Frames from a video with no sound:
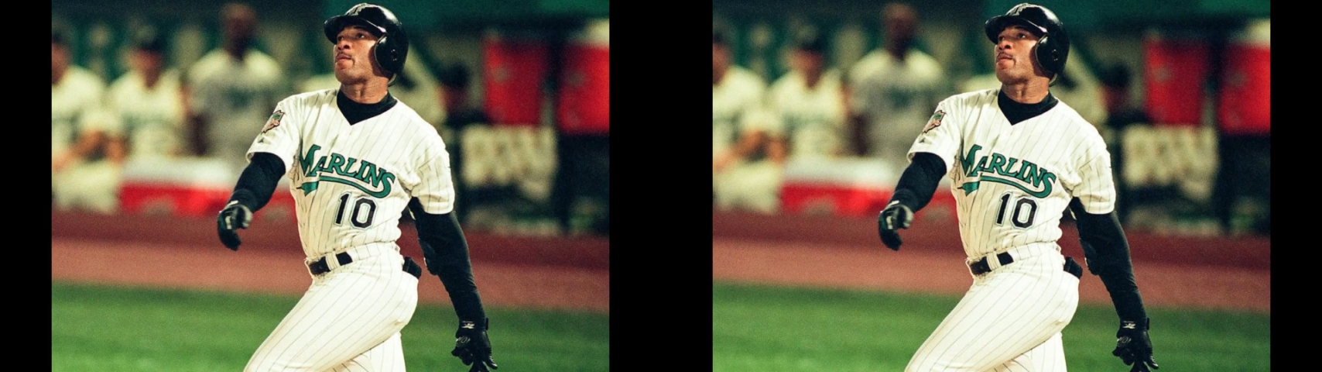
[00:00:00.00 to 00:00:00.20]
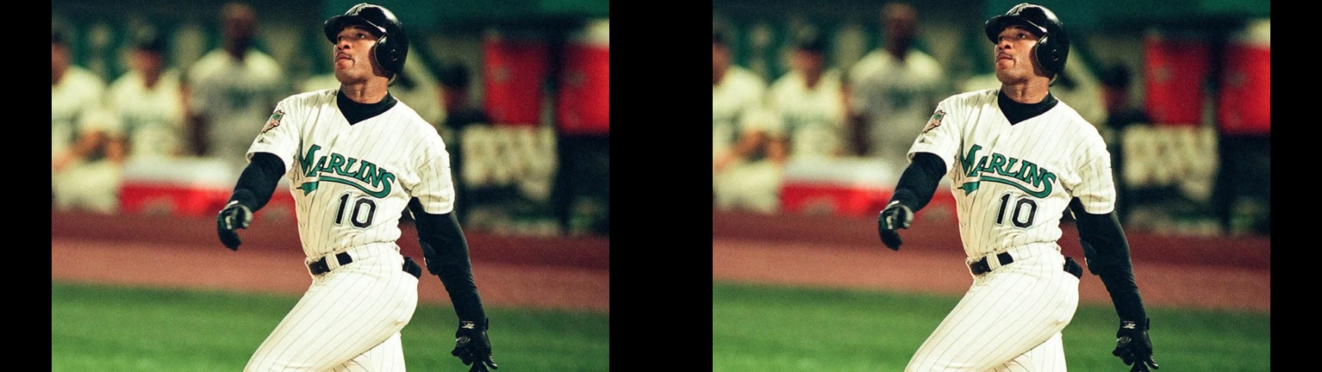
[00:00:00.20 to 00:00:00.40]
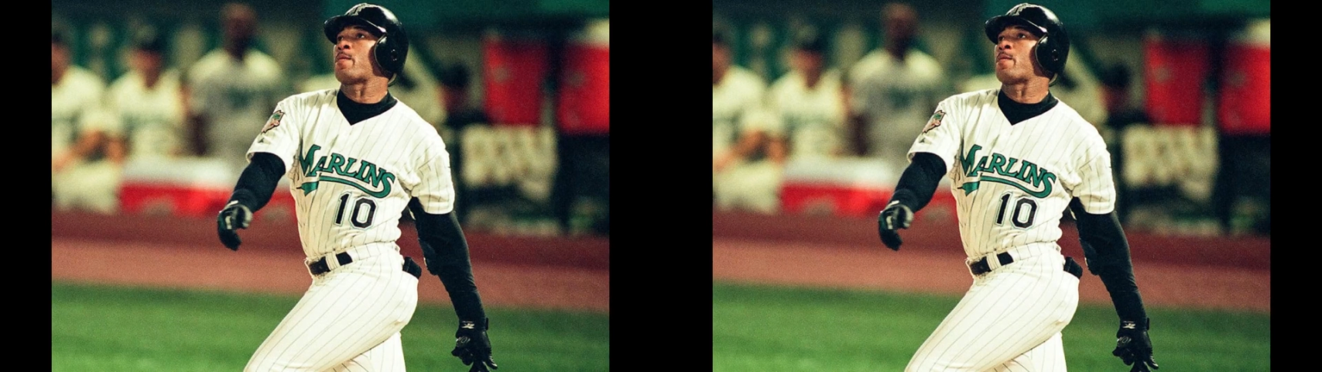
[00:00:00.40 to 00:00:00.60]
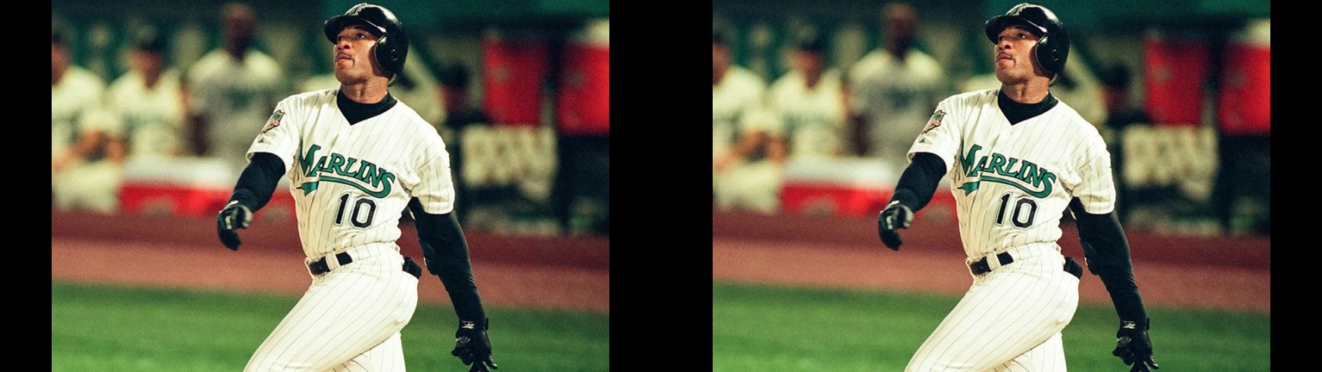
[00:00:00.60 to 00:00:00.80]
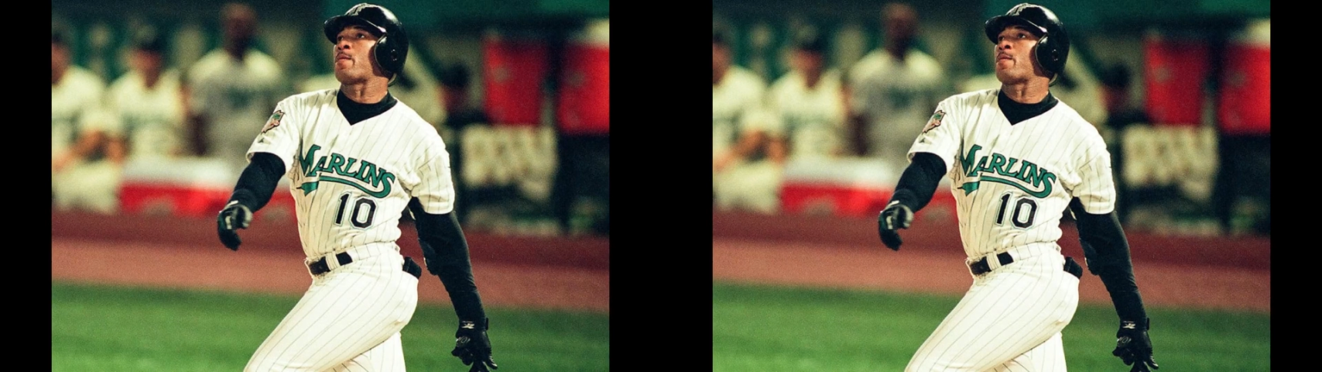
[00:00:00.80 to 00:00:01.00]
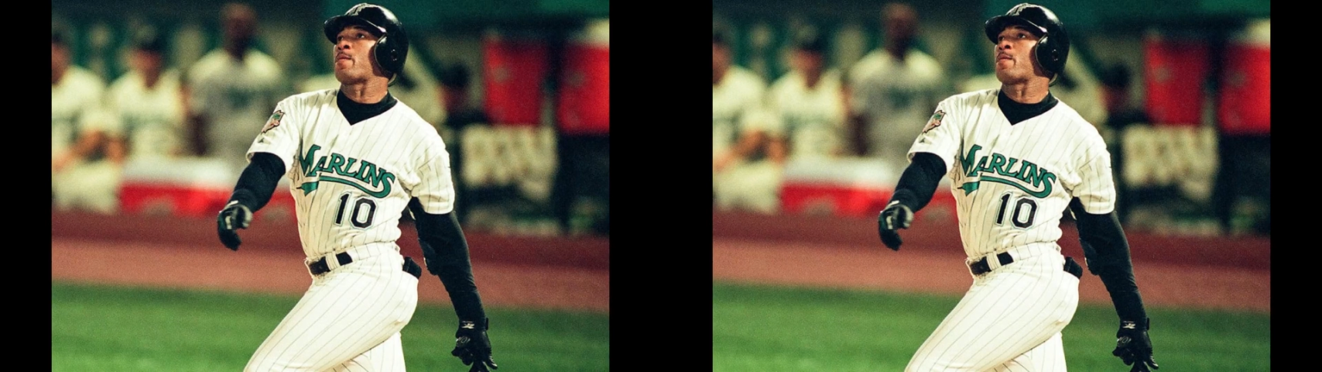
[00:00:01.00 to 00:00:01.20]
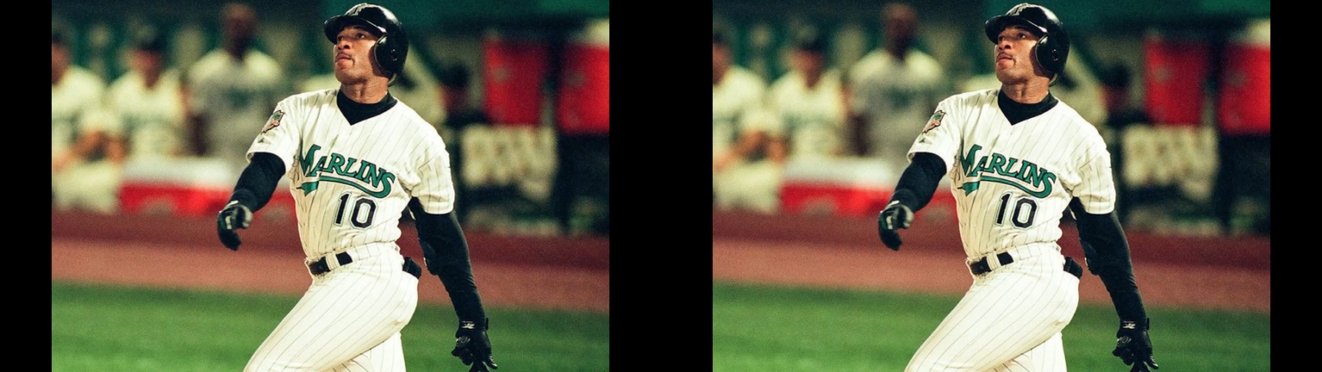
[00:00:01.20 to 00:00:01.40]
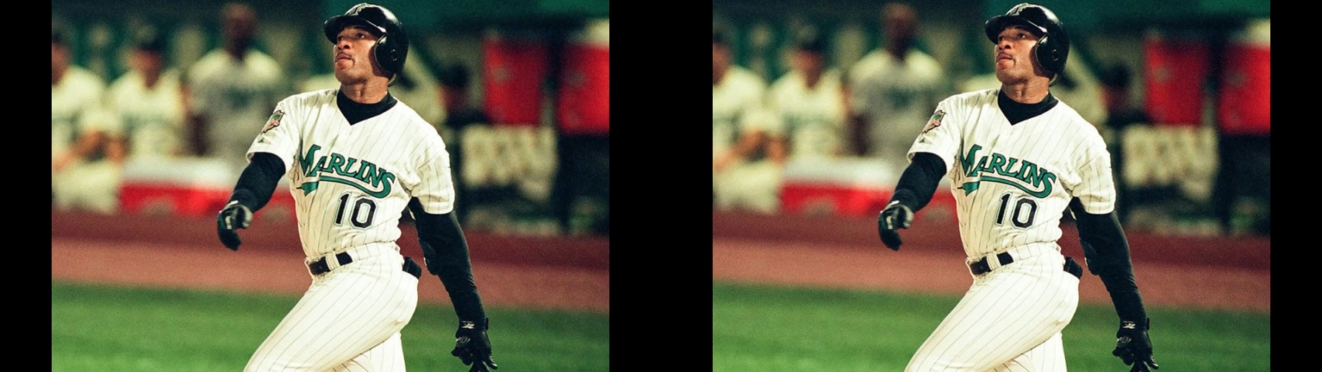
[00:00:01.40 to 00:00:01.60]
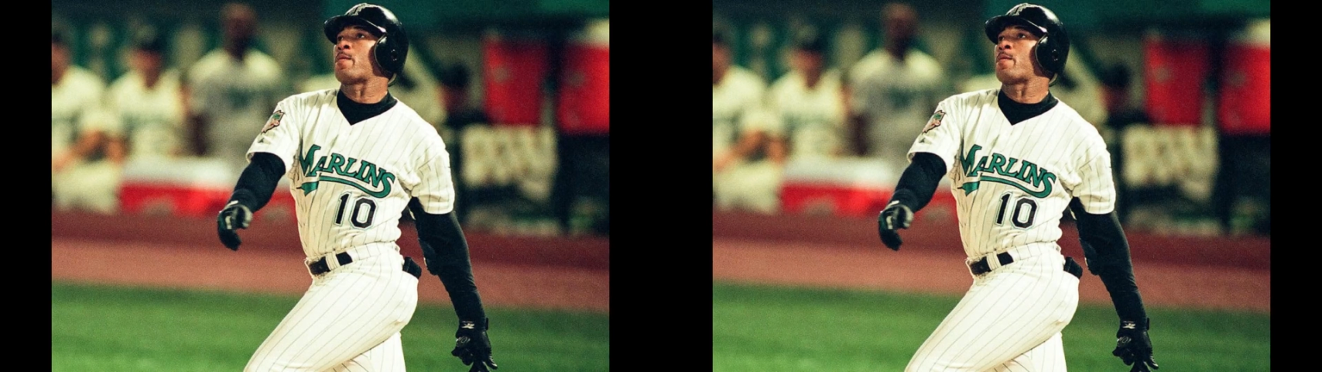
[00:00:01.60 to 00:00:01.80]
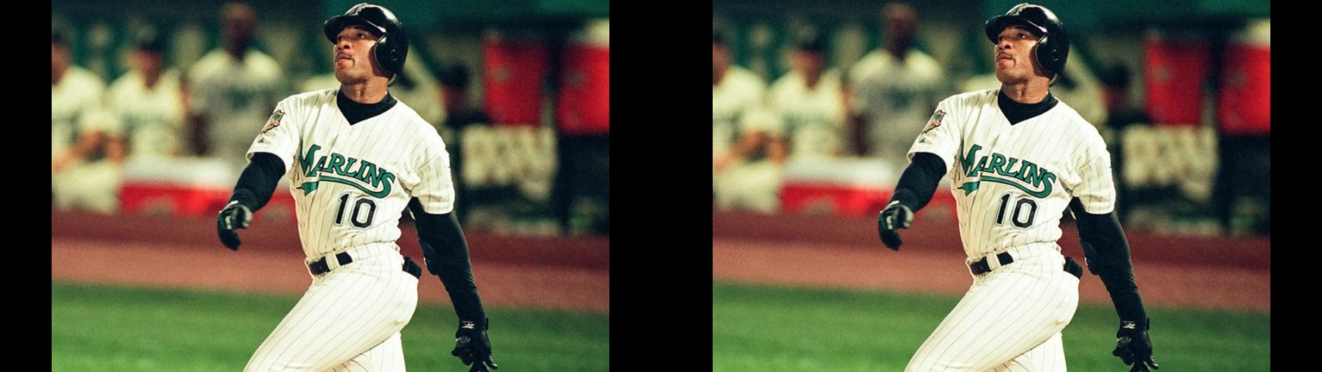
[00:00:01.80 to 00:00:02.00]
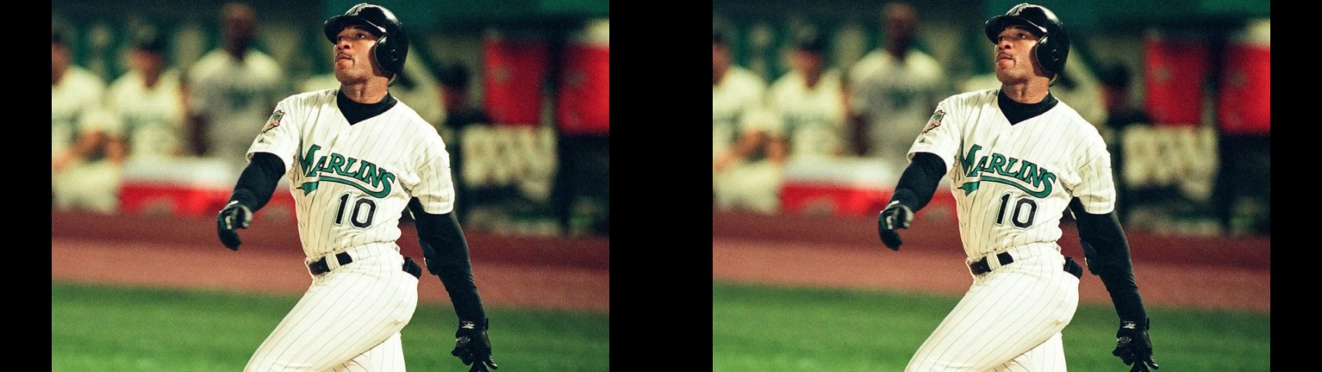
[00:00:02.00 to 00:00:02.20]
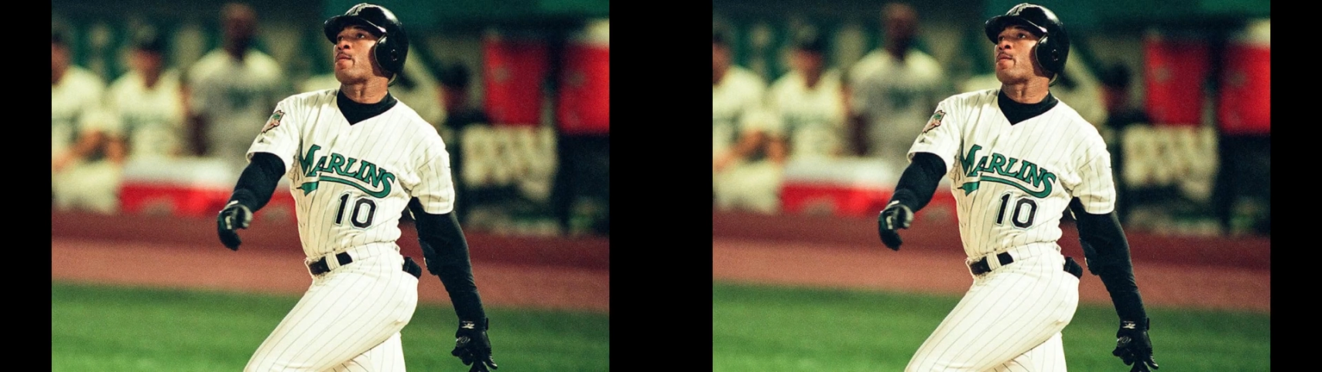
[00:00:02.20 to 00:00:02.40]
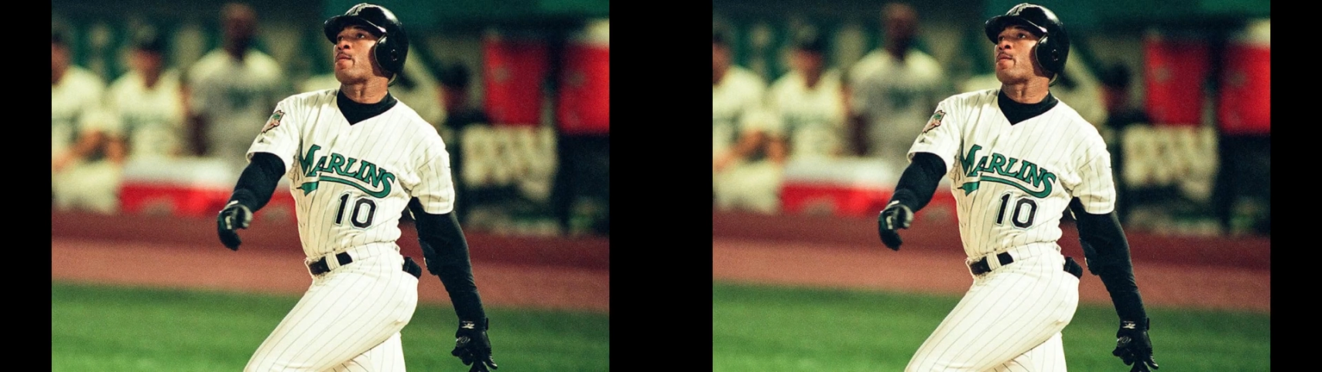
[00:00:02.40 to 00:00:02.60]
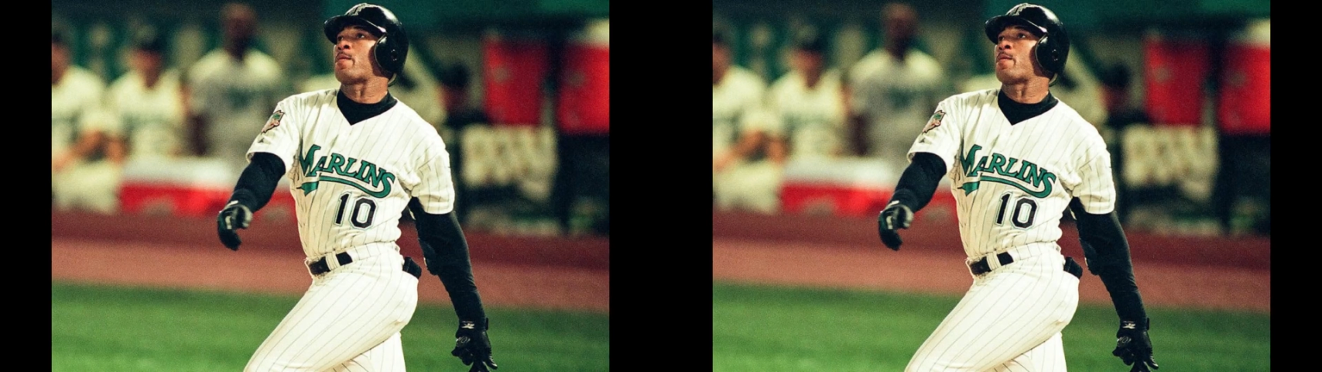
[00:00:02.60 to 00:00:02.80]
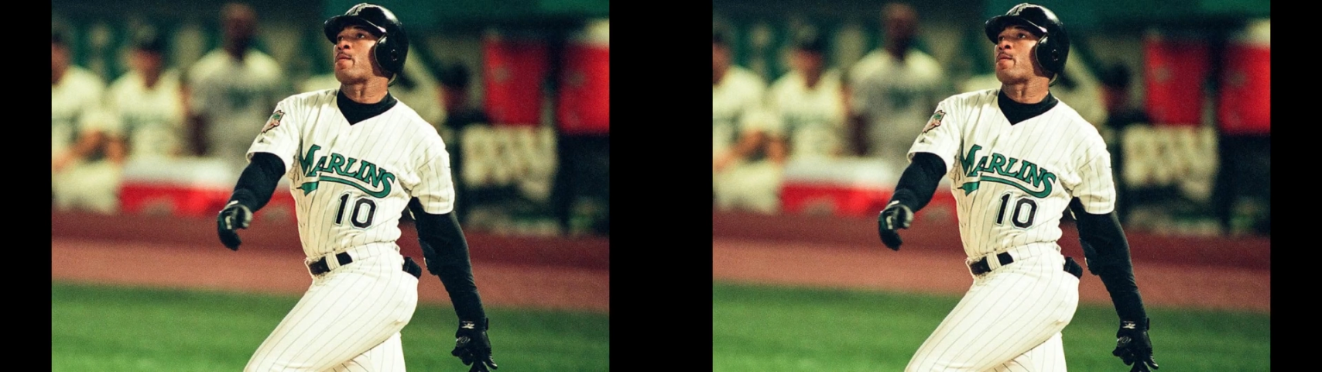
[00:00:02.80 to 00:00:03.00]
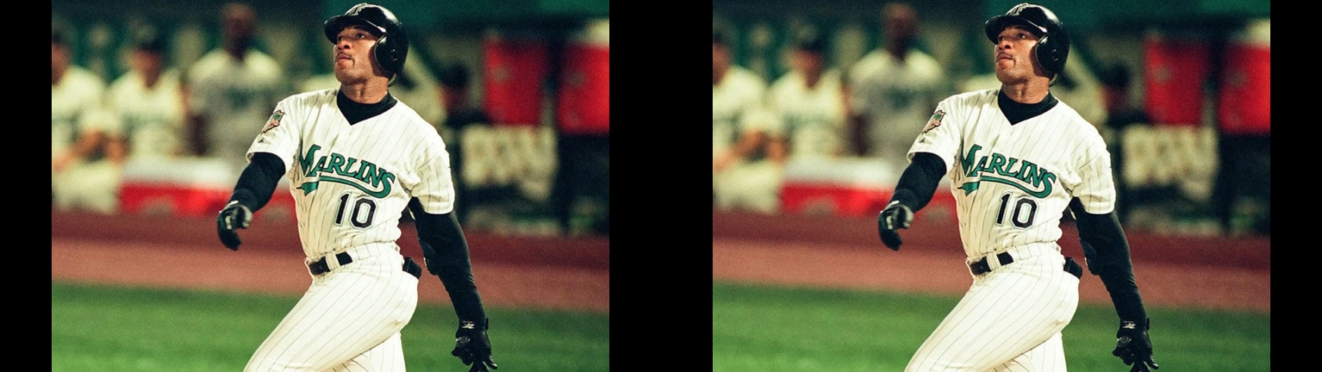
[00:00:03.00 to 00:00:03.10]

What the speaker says: (silence)